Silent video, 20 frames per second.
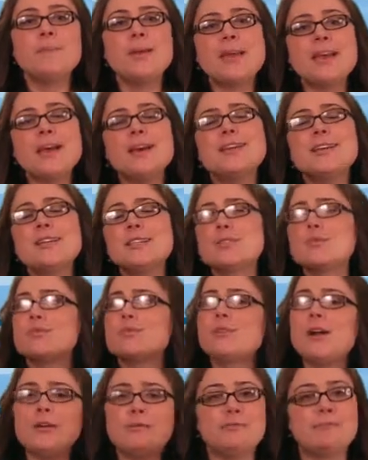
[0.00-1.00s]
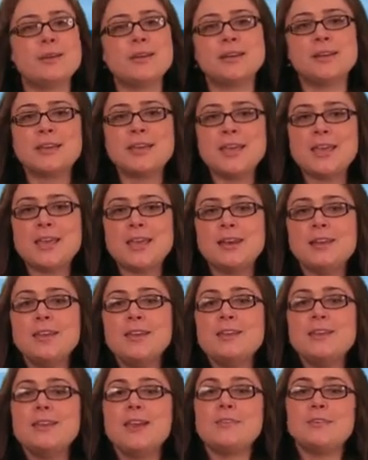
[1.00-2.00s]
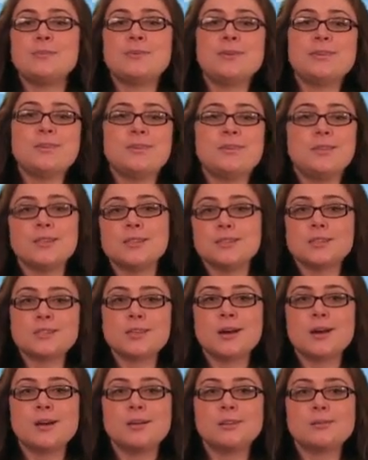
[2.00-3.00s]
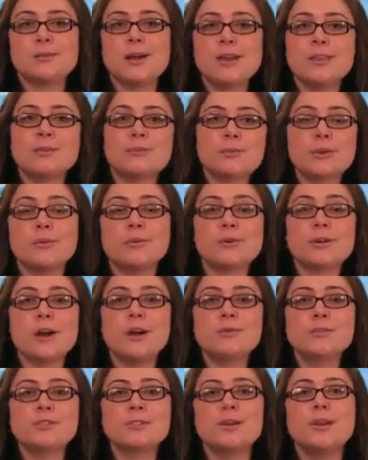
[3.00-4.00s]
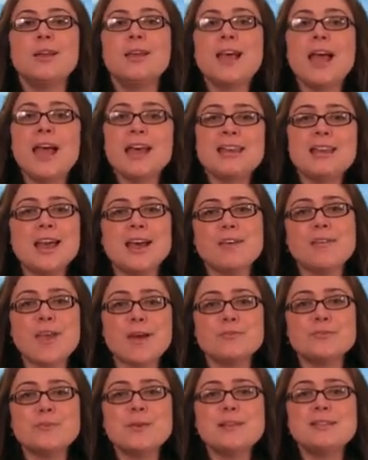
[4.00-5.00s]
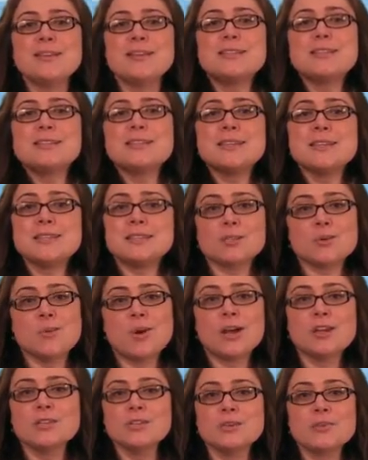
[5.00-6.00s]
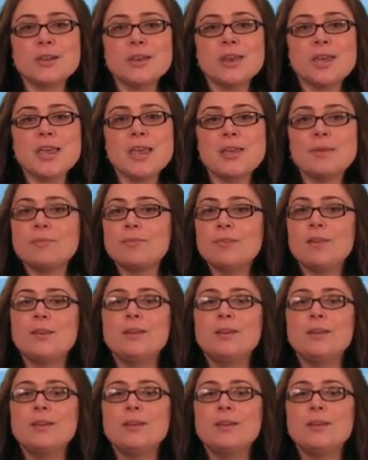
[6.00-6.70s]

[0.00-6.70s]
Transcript: it's rough being a kid. You have to be this tall to ride the roller coaster, and now you have to be at least 6 to watch 3D.